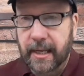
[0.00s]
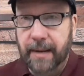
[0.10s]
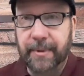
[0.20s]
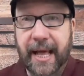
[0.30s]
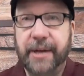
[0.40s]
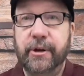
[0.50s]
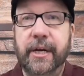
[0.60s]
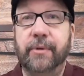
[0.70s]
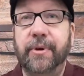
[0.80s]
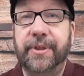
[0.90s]
I'm glad you're
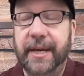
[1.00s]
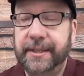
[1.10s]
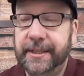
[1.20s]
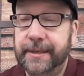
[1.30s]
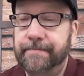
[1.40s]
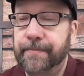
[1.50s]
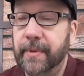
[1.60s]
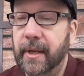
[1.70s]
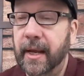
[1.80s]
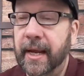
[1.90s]
here with us,
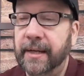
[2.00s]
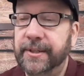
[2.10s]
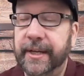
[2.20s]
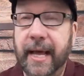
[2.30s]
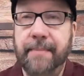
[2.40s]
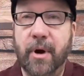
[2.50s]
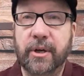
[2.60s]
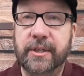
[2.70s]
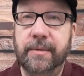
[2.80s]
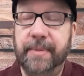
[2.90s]
and today
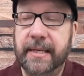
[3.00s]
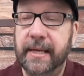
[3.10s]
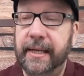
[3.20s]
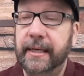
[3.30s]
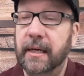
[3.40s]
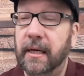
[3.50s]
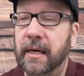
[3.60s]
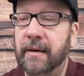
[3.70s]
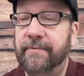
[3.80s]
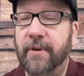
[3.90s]
marks the beginning
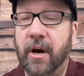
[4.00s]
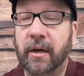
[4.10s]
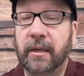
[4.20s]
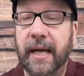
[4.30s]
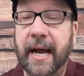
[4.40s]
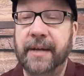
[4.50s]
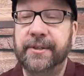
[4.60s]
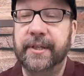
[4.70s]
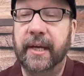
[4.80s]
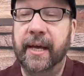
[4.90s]
of our
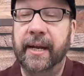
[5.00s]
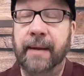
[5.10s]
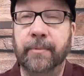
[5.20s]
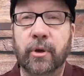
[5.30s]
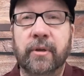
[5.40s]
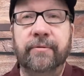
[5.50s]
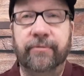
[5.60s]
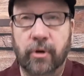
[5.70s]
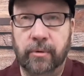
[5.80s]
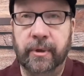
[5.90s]
class, and I'm looking
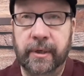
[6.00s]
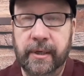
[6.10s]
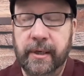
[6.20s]
forward